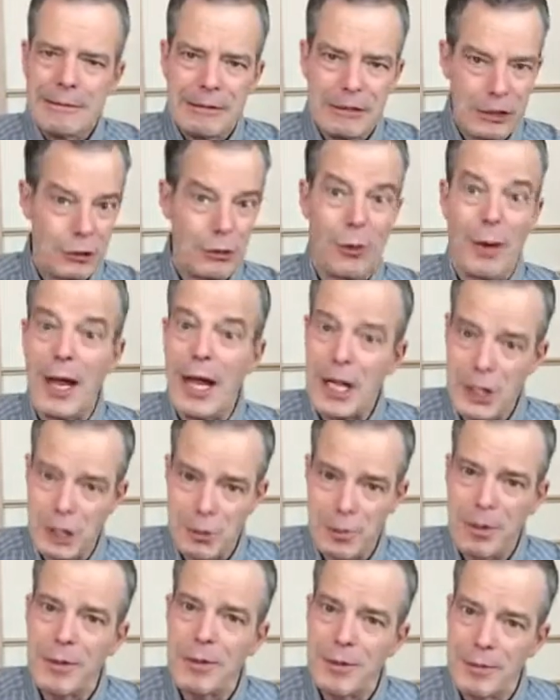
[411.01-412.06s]
to
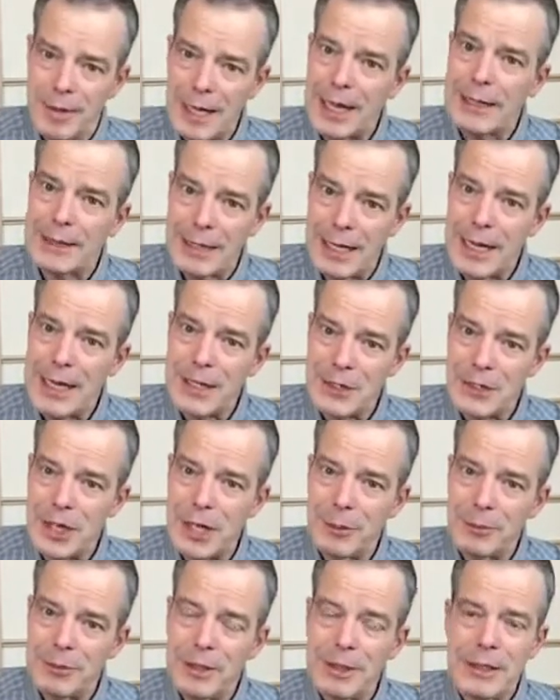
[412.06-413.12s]
grasp that
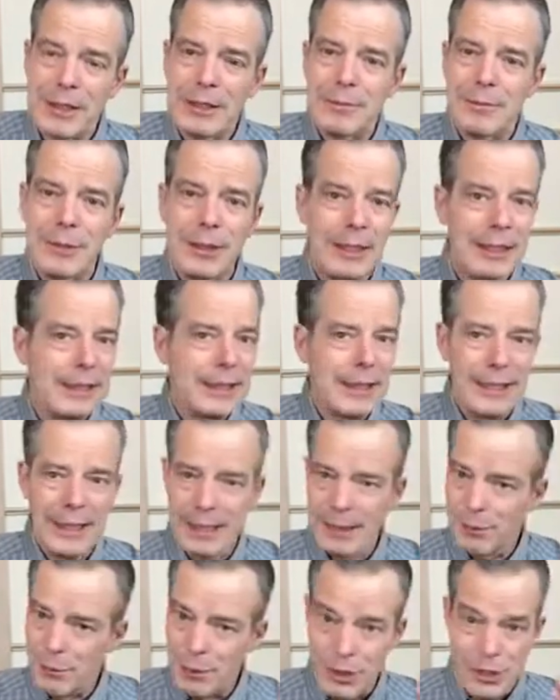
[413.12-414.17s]
concept. But
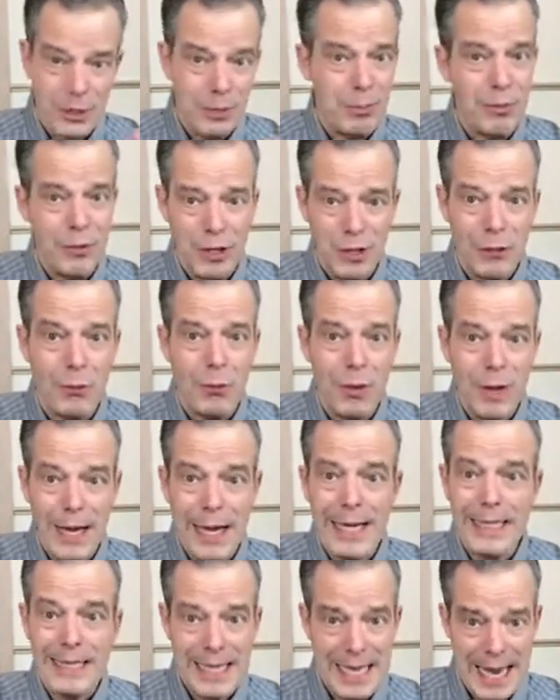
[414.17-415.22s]
it was a pretty
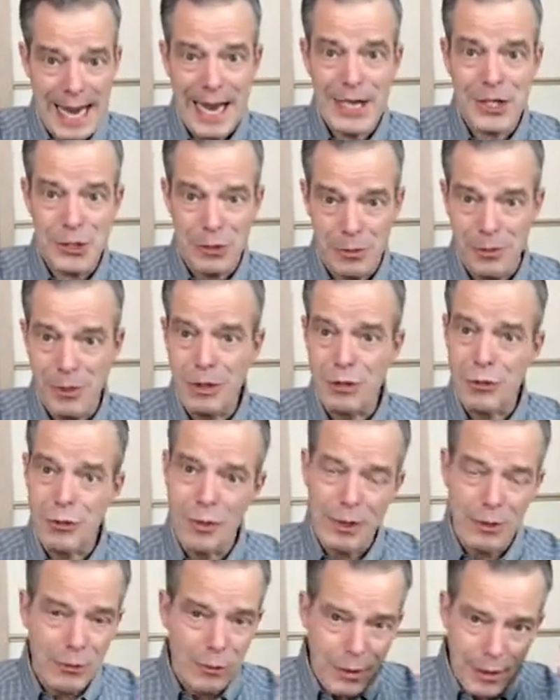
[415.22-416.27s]
wide chasm
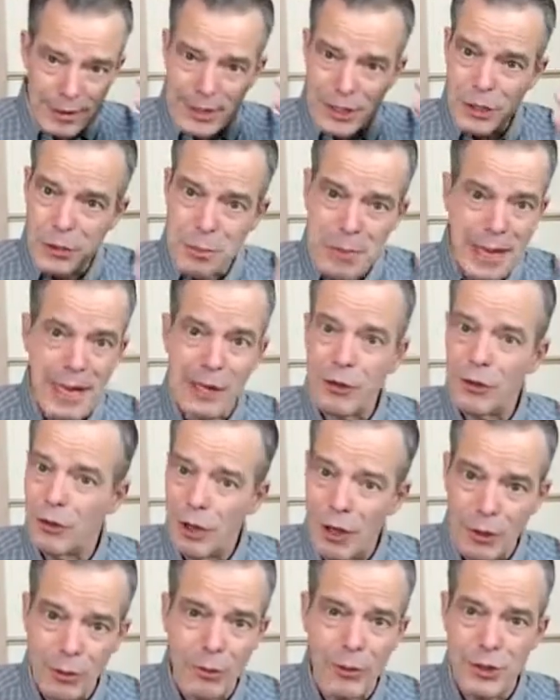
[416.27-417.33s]
between what this man
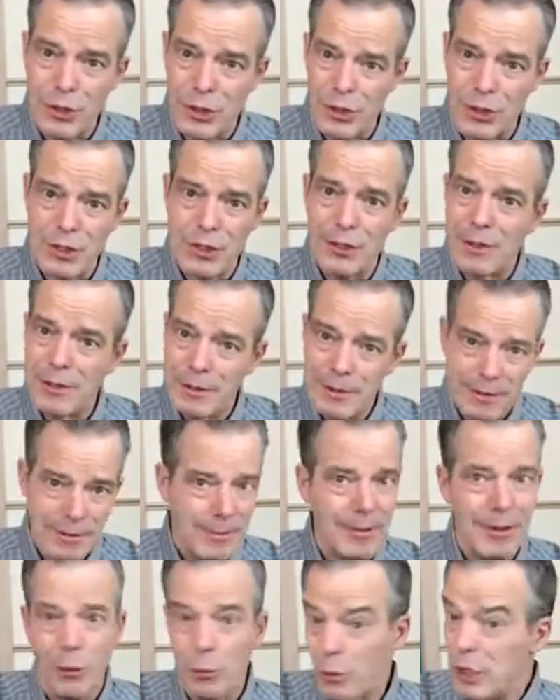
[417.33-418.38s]
thought was
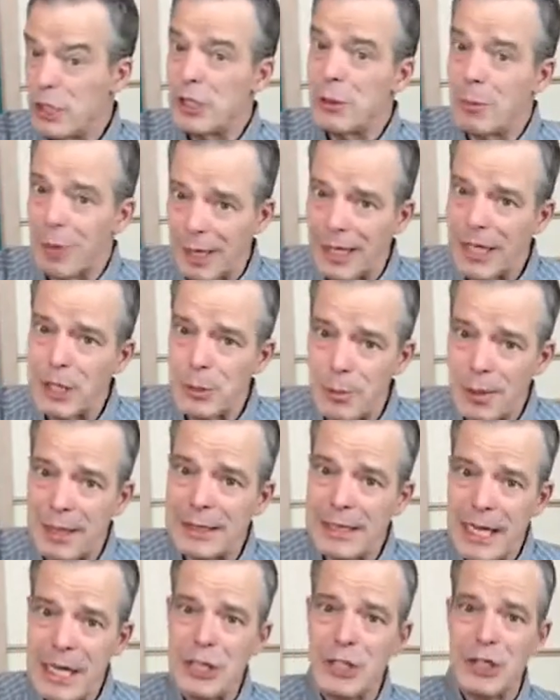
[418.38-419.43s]
a reasonable
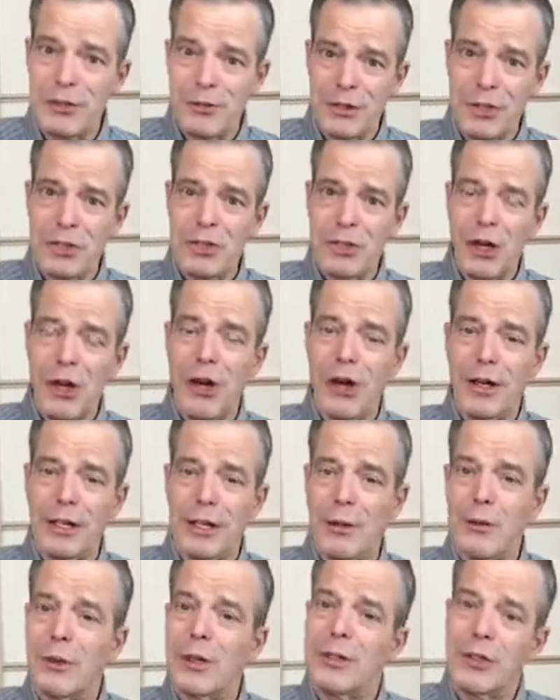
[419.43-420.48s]
expectation of his dog
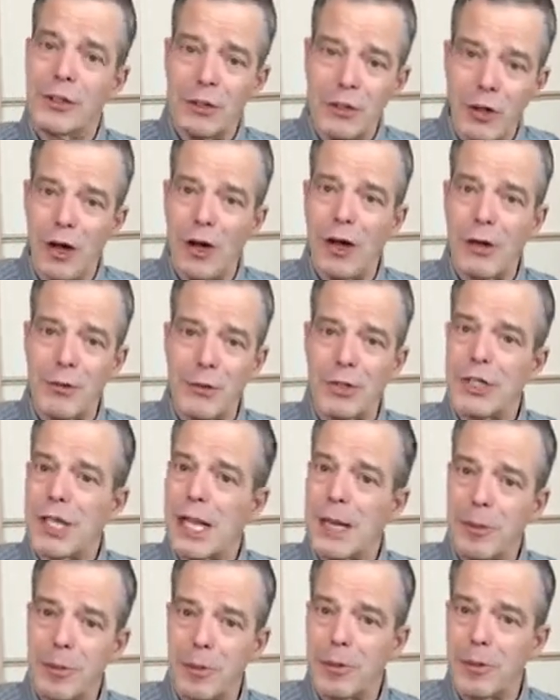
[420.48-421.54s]
and what the dog was
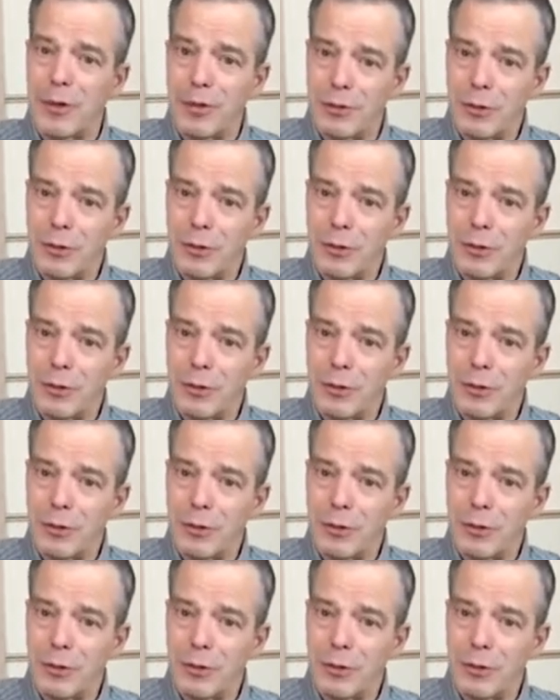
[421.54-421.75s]
capable